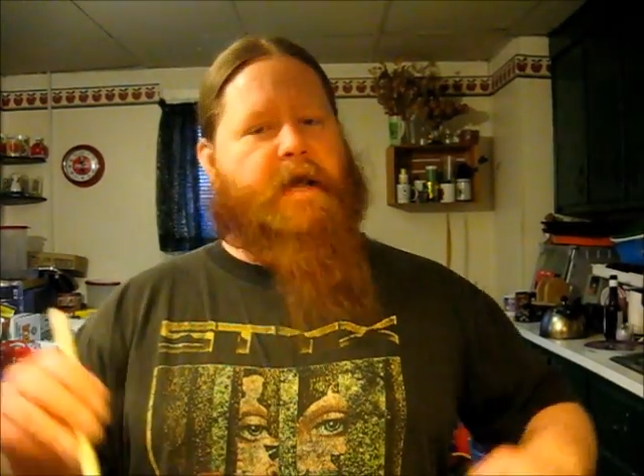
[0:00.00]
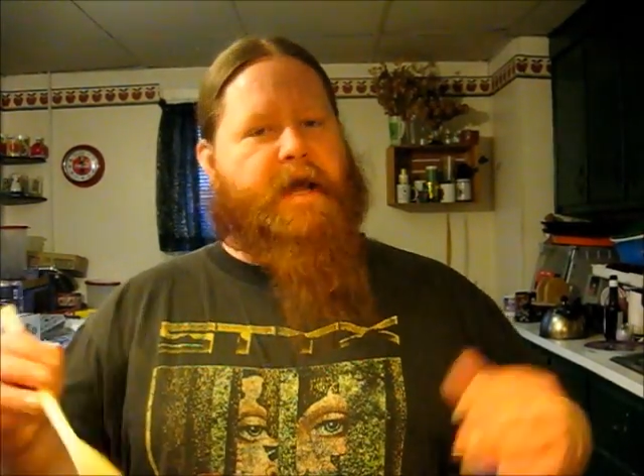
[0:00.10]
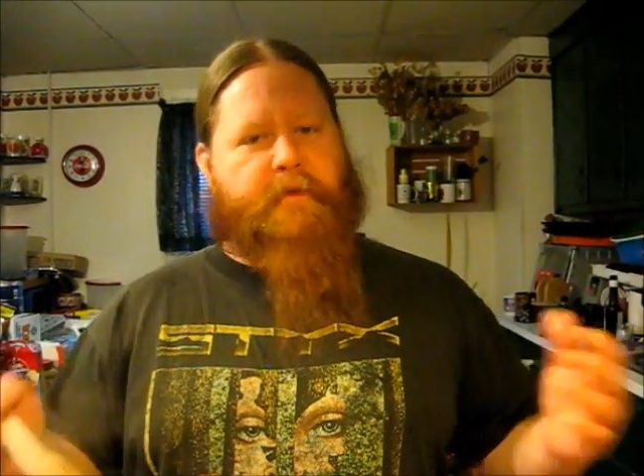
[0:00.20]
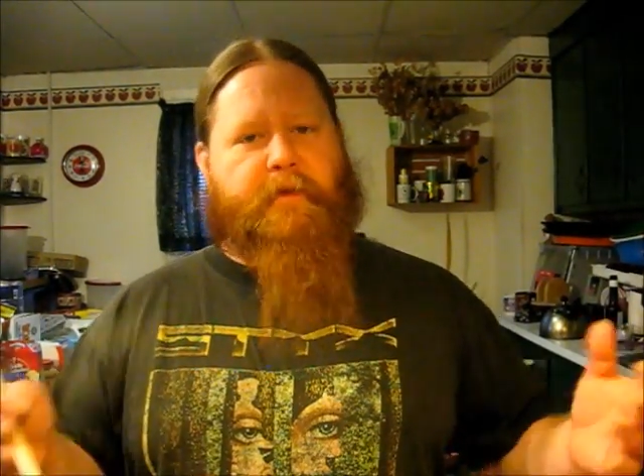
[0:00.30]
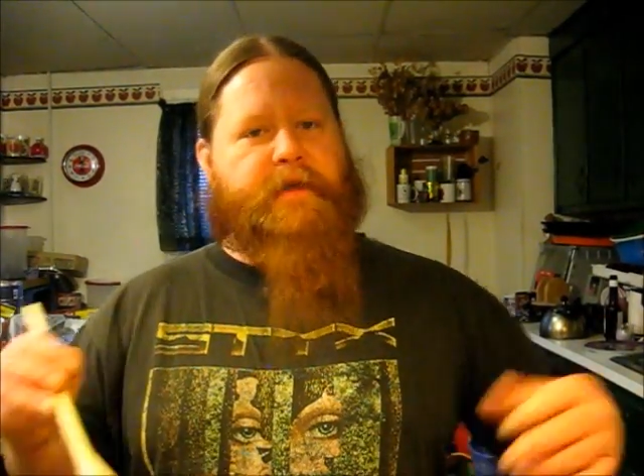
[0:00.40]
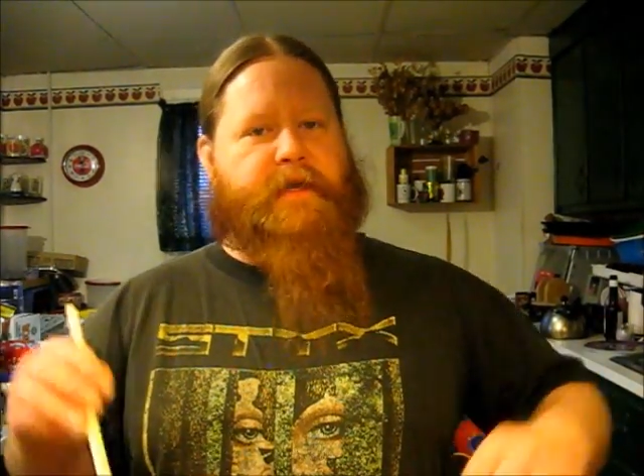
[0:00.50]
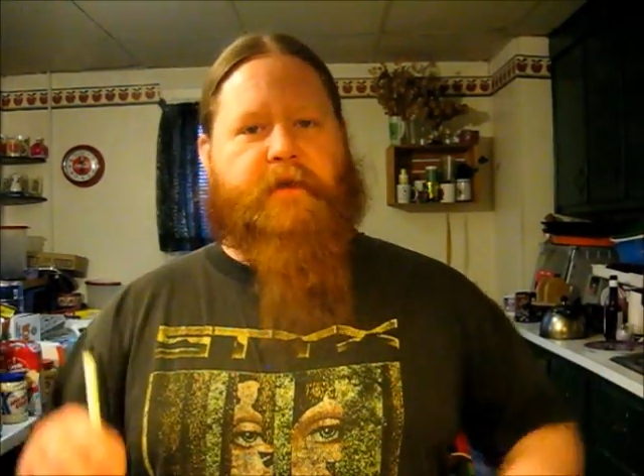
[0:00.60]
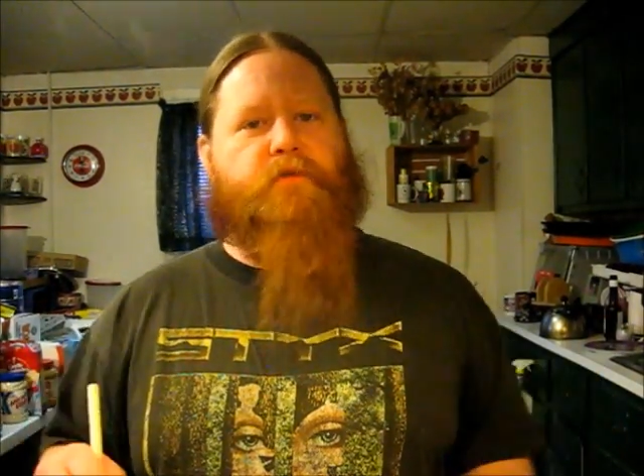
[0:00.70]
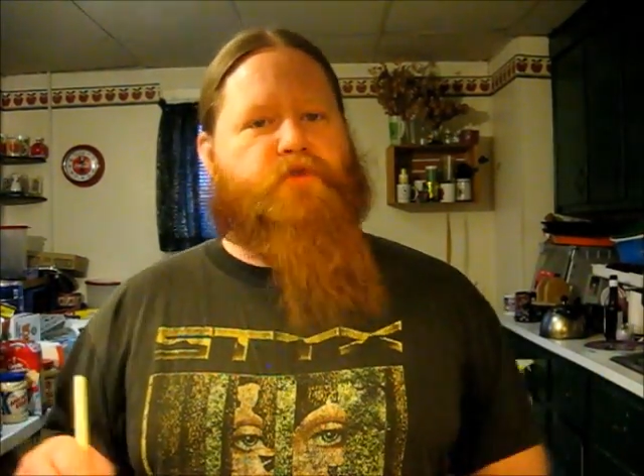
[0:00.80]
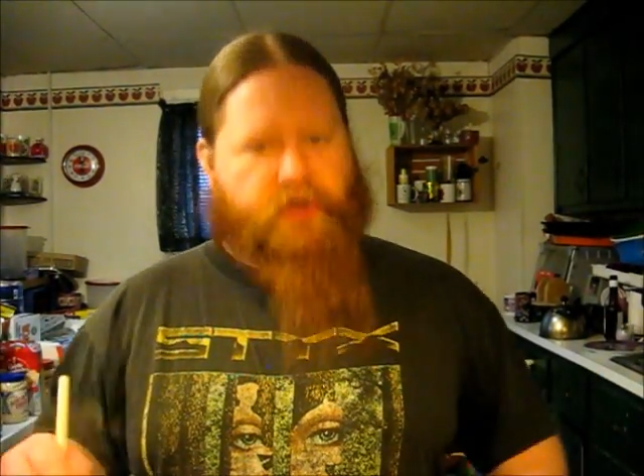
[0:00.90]
I want to
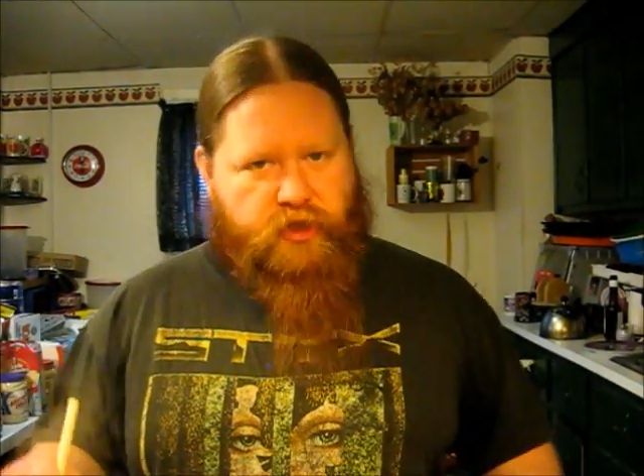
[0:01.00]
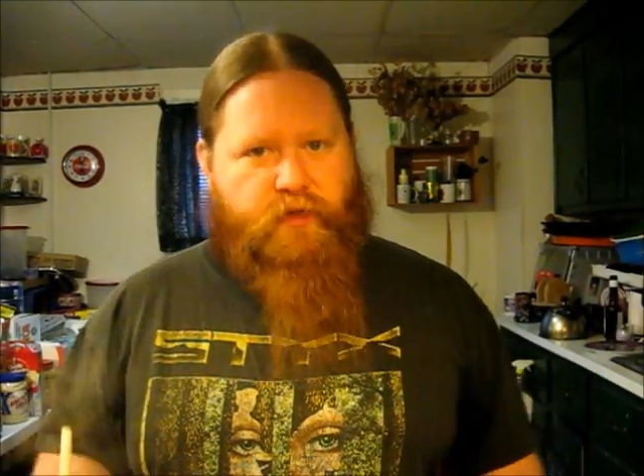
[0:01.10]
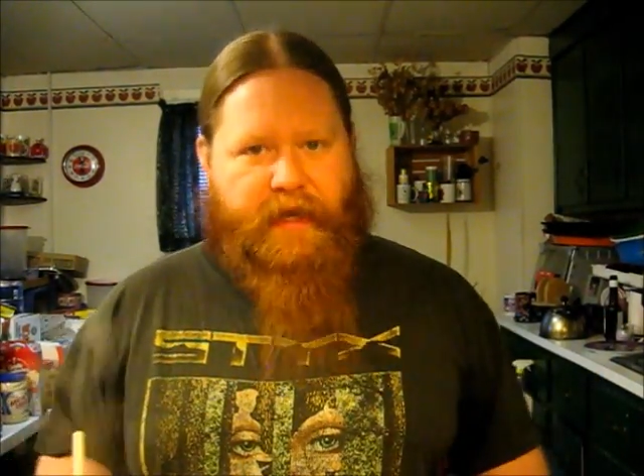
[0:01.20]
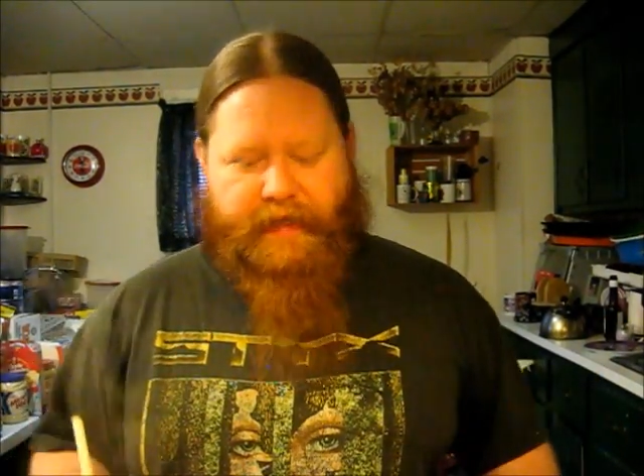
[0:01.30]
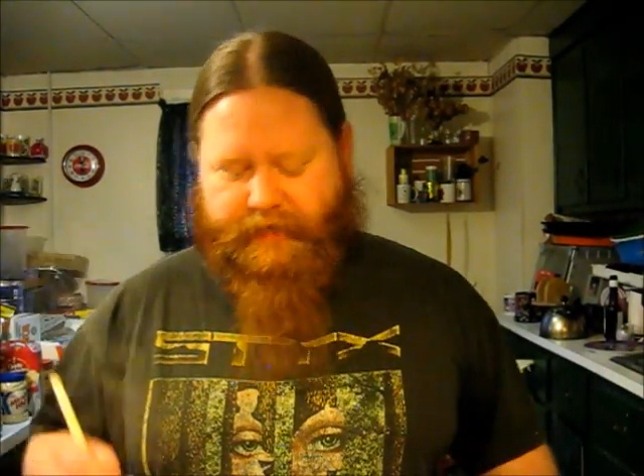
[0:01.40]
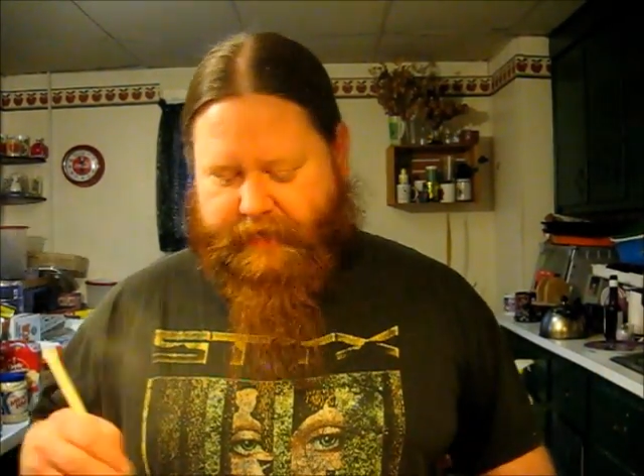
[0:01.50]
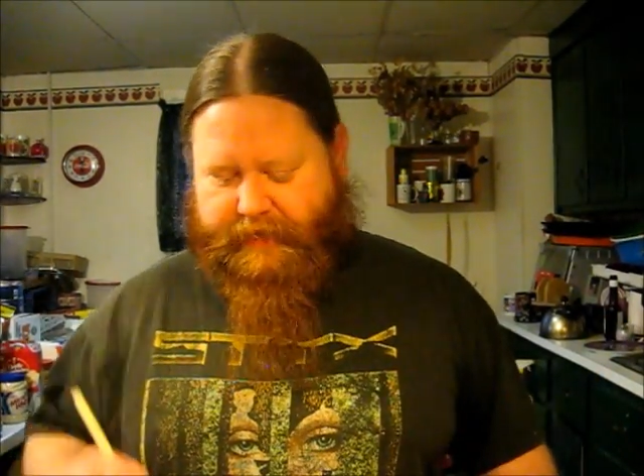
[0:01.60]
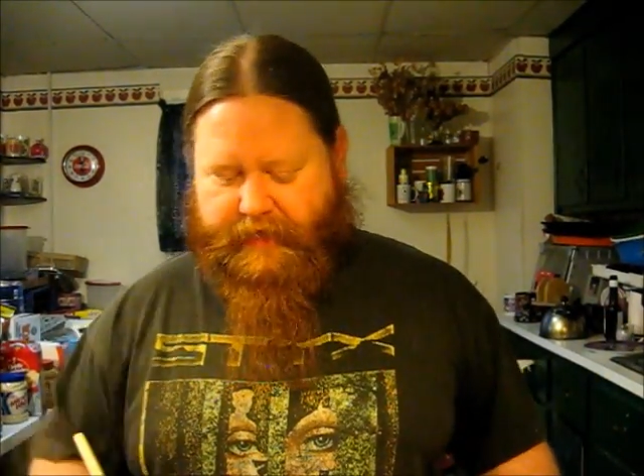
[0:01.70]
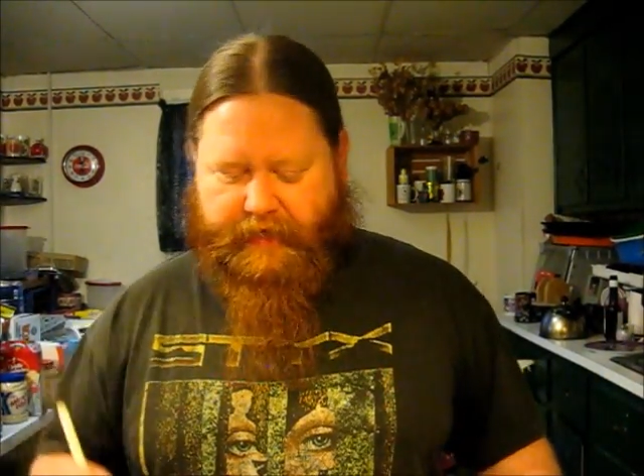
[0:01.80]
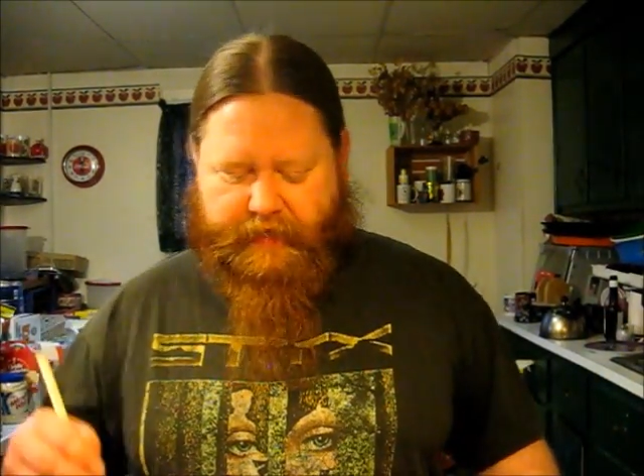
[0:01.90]
hear what you guys like to
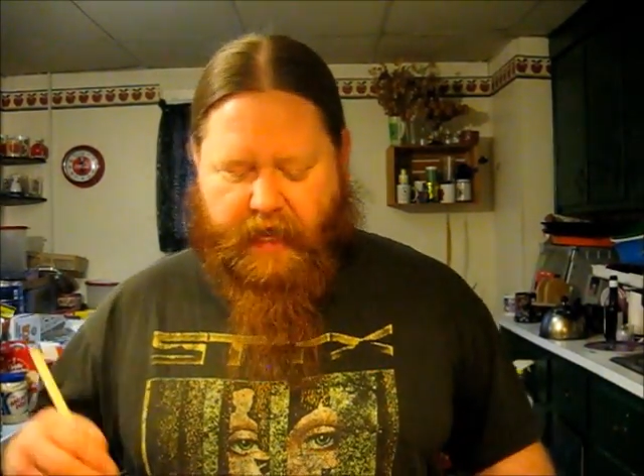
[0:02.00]
eat.